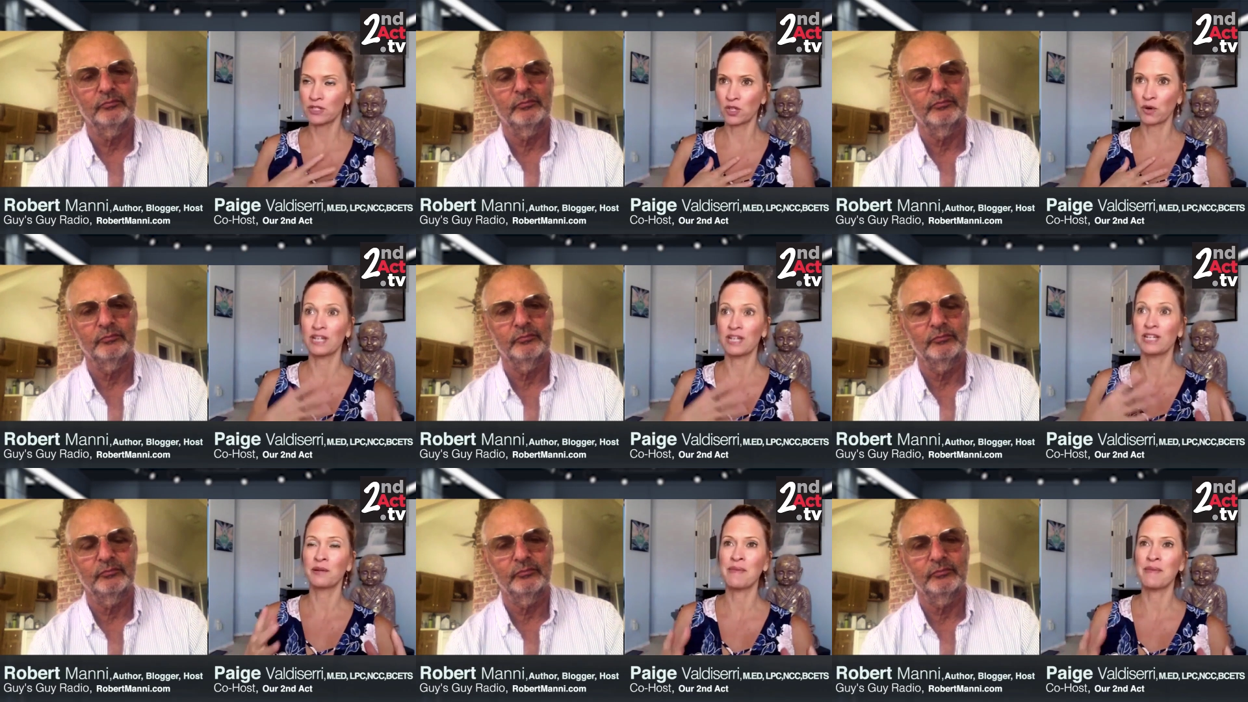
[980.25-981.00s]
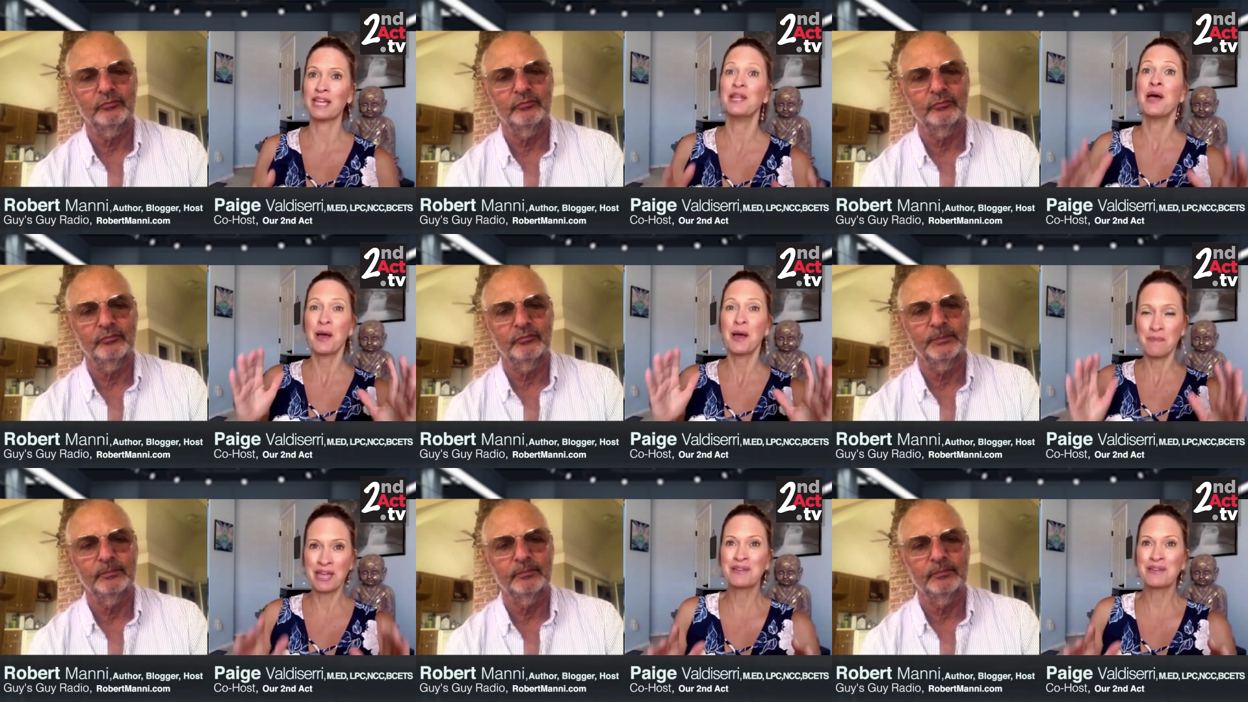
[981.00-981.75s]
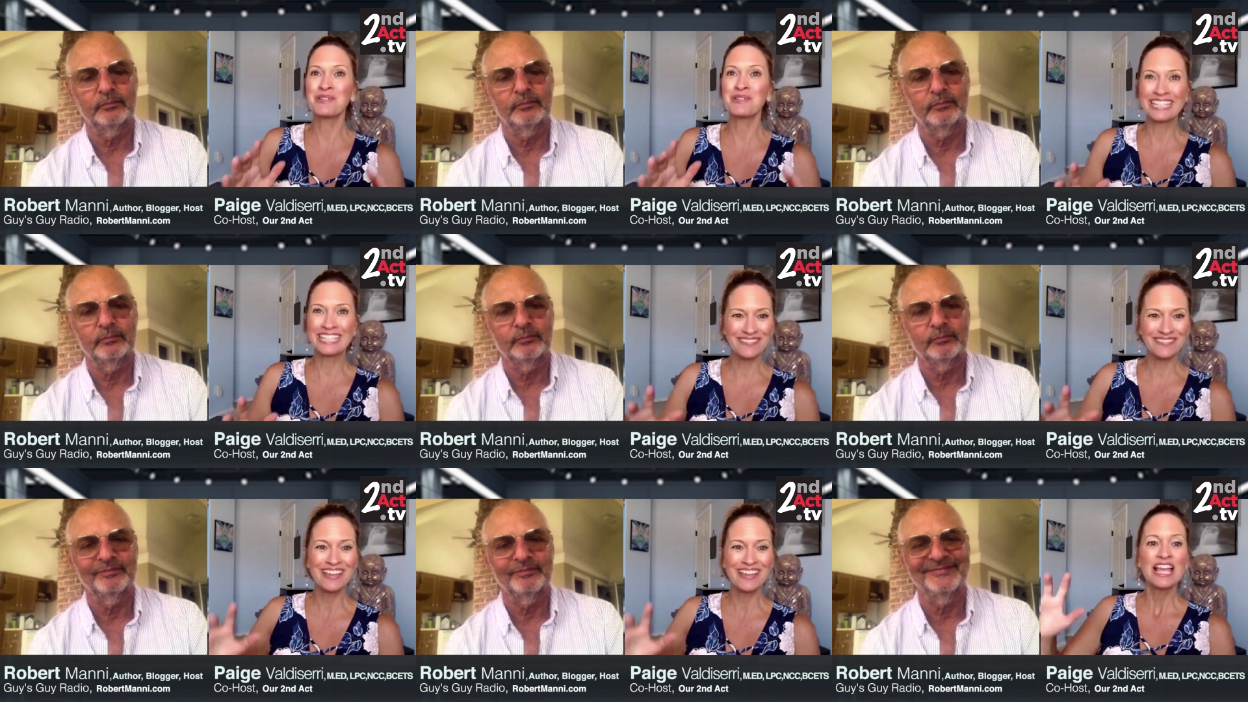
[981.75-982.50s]
Speaker 1: sorry, not a man, a man will
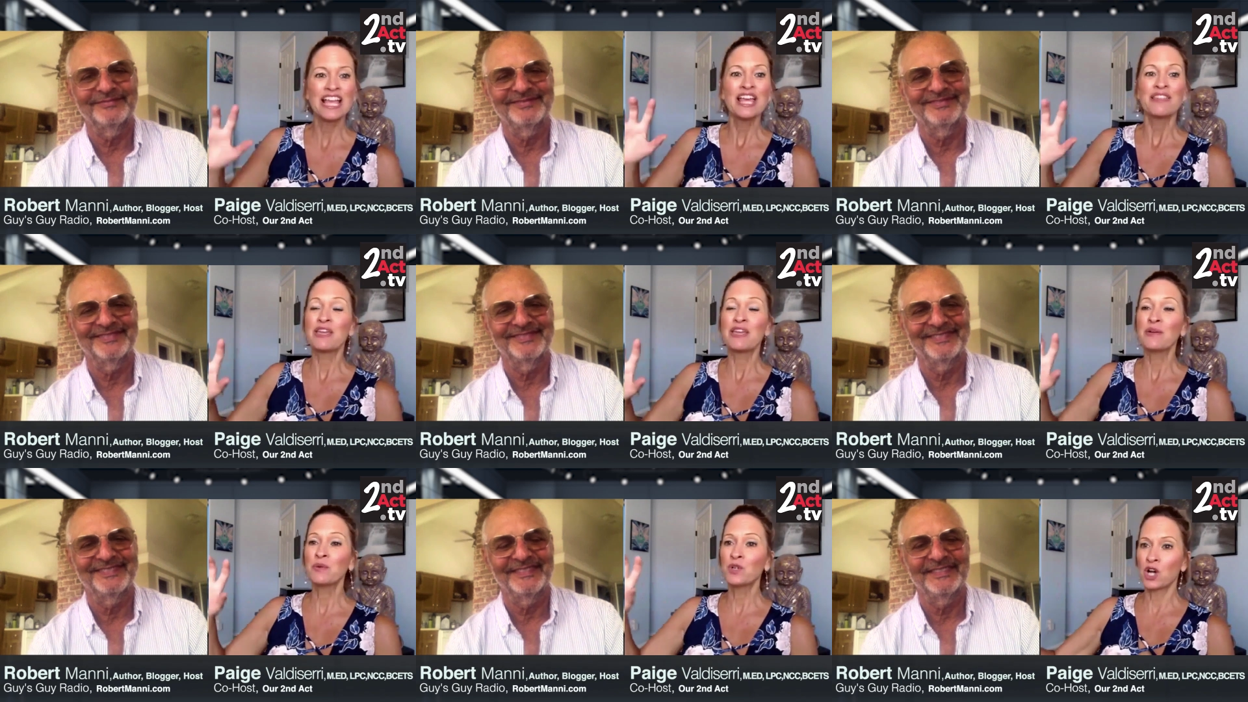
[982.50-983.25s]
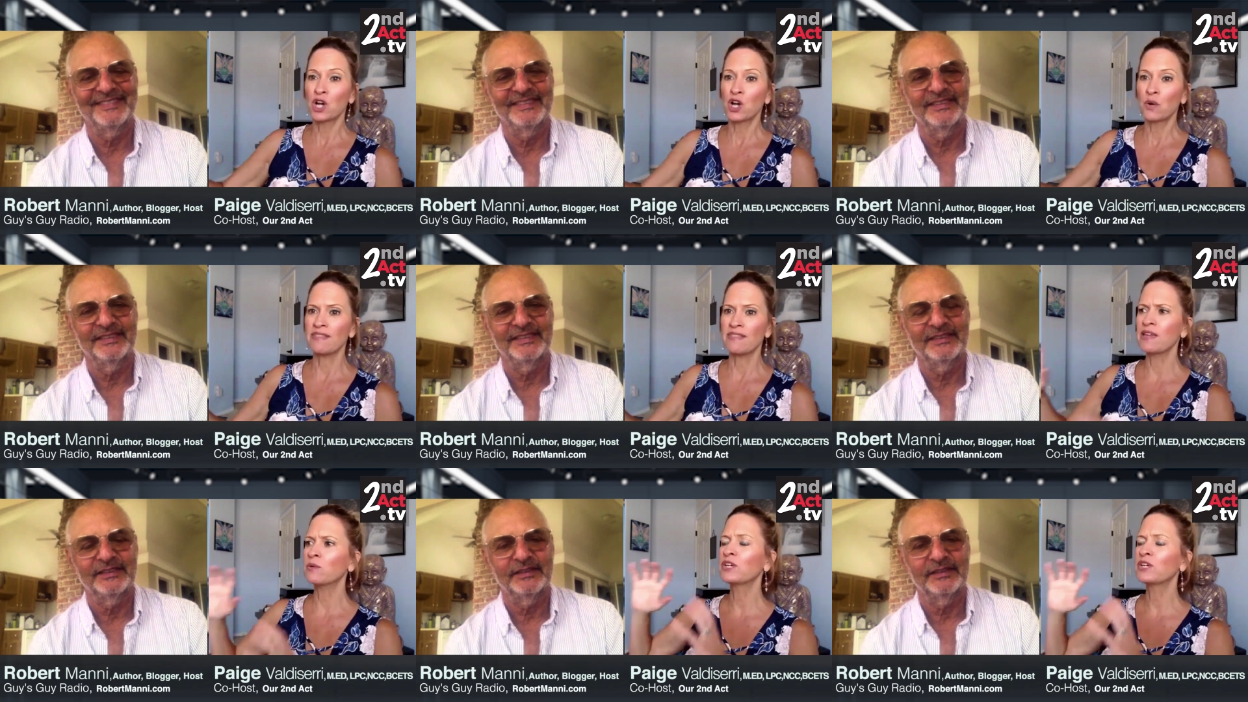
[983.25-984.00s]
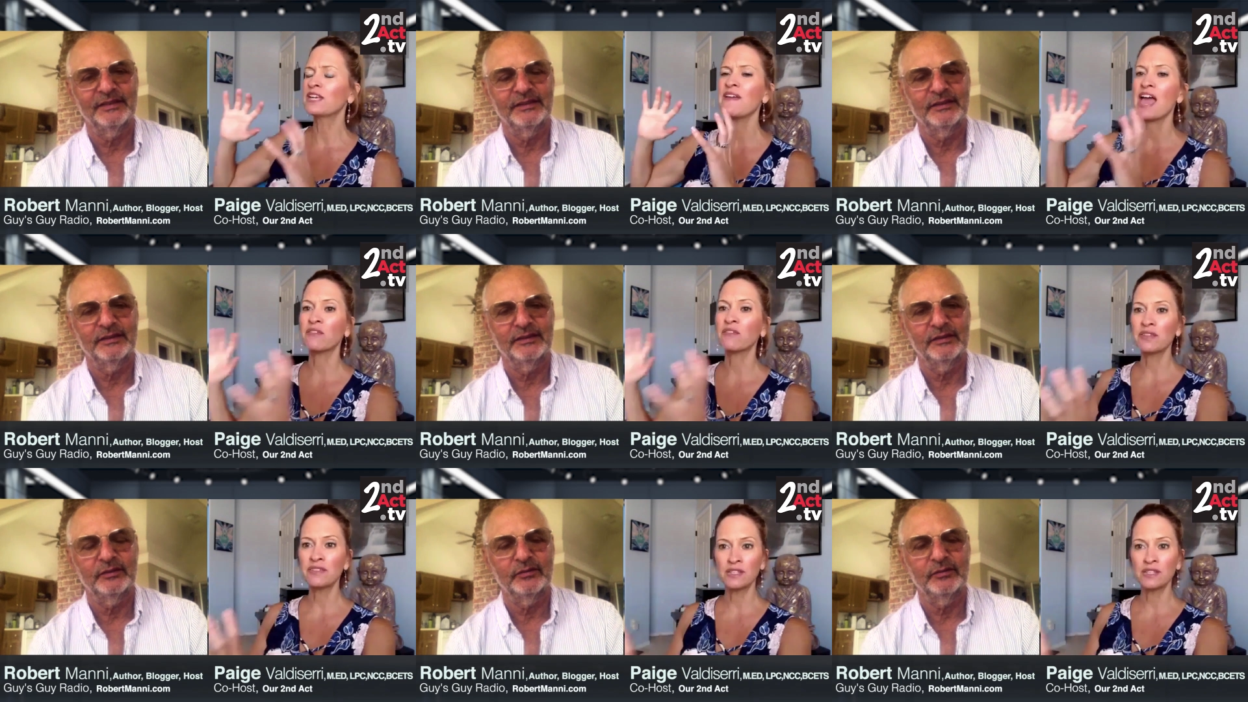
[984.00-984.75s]
leave they will go and they will give
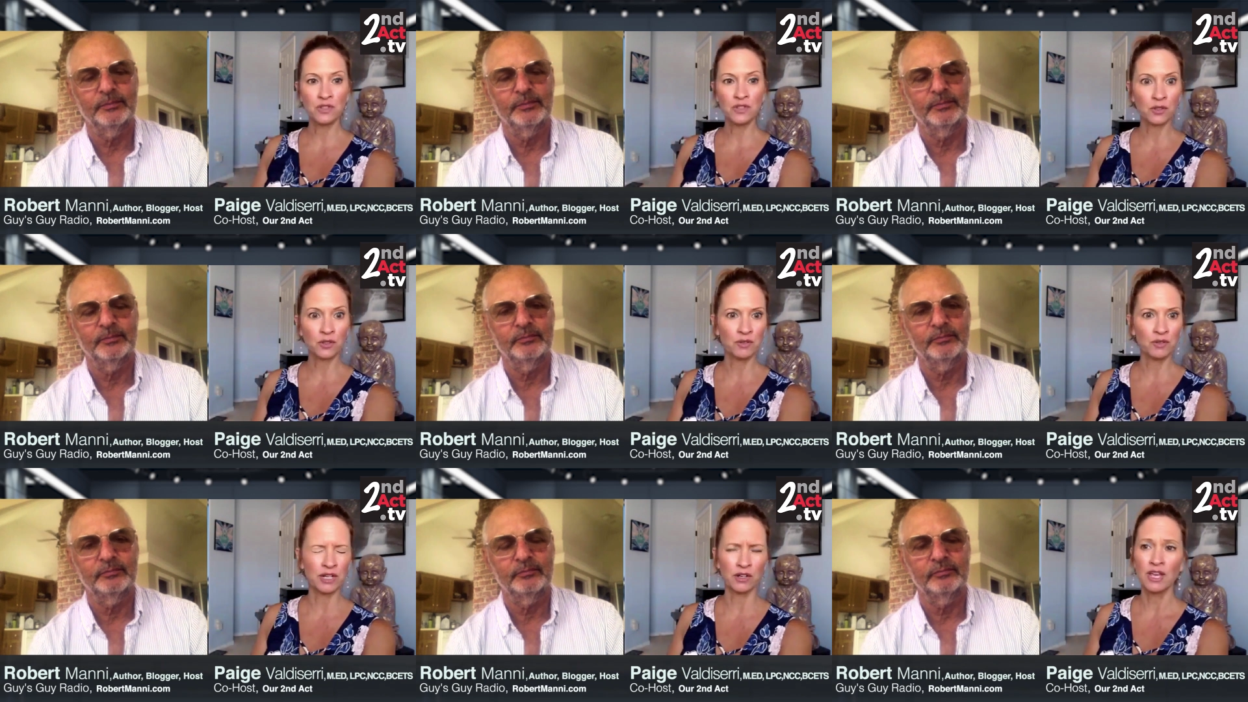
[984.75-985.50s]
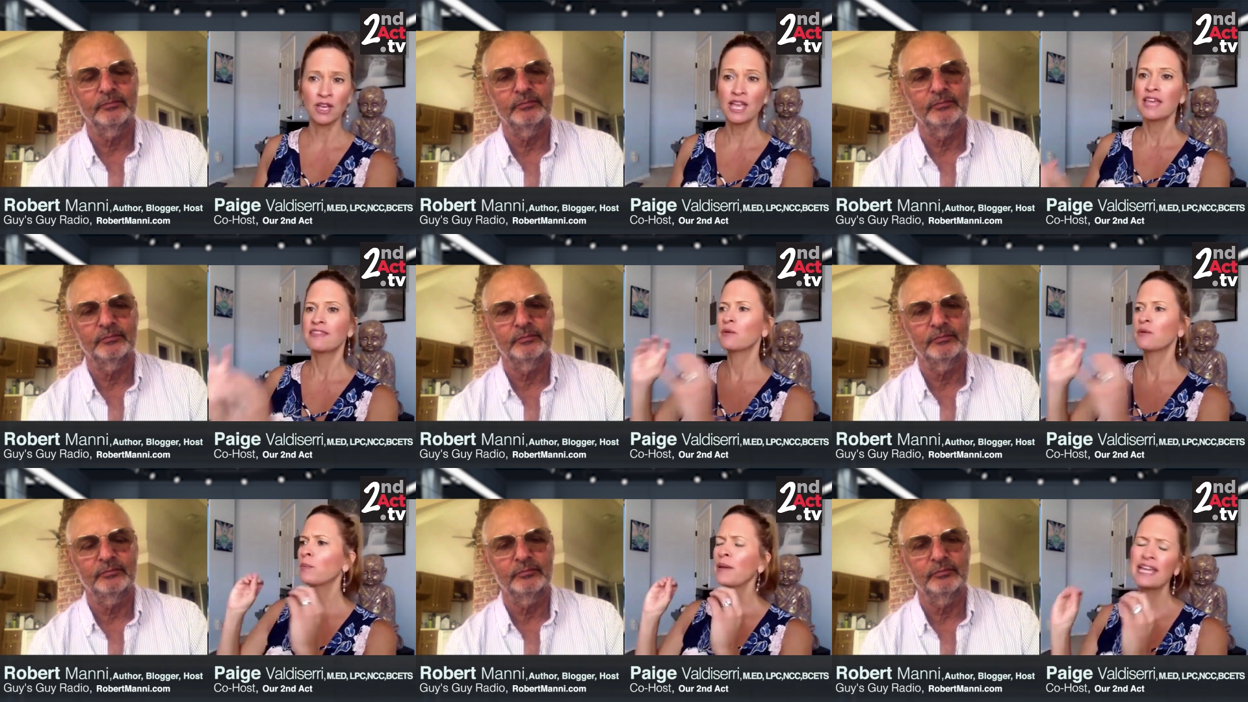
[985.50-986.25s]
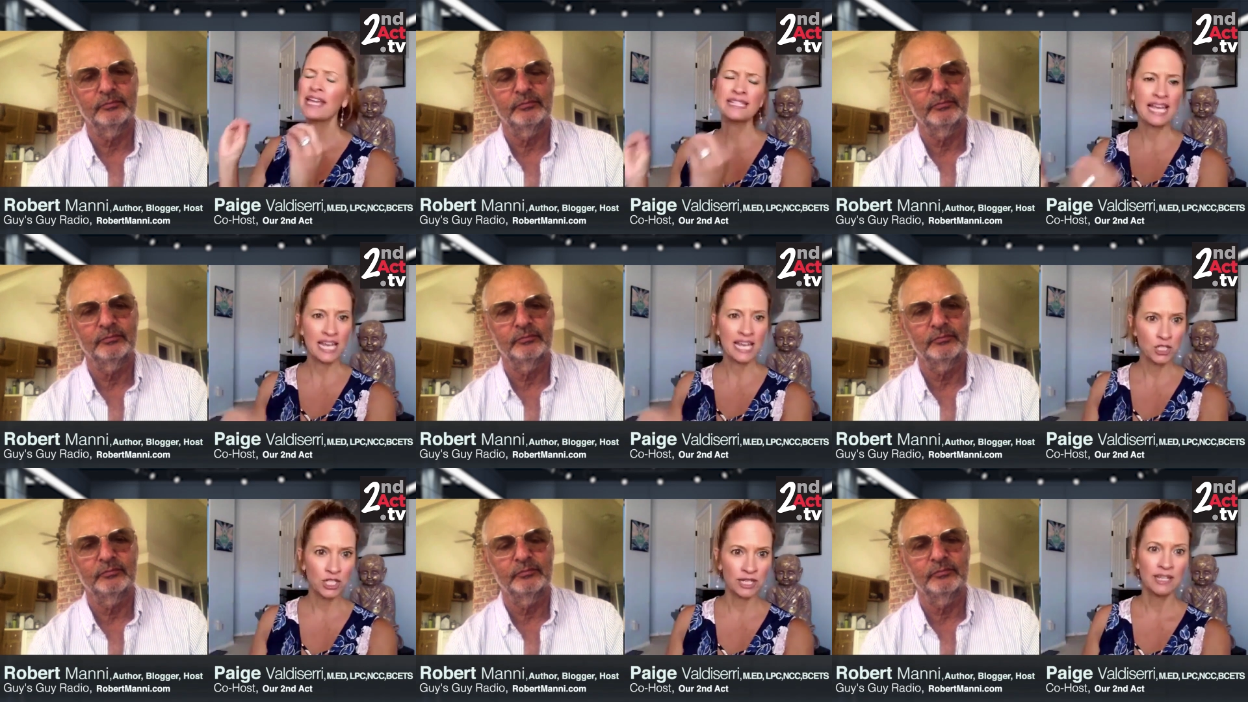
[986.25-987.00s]
everything to their career. They will pay
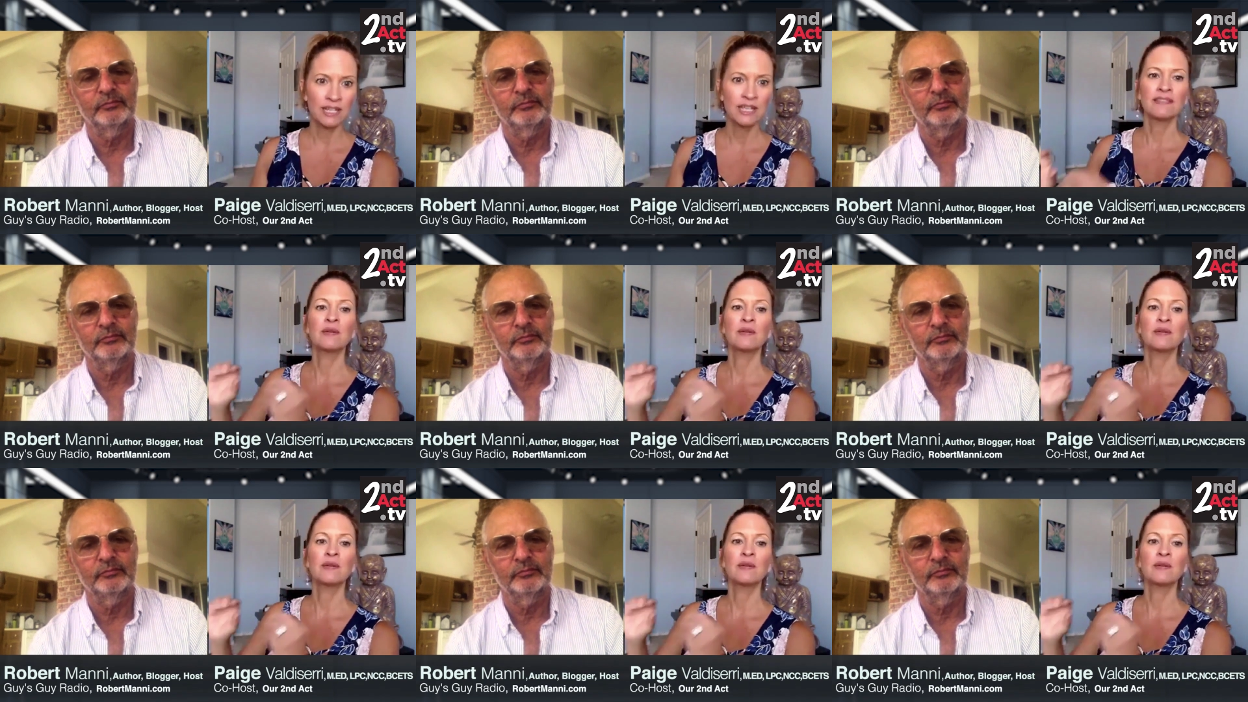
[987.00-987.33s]
attention.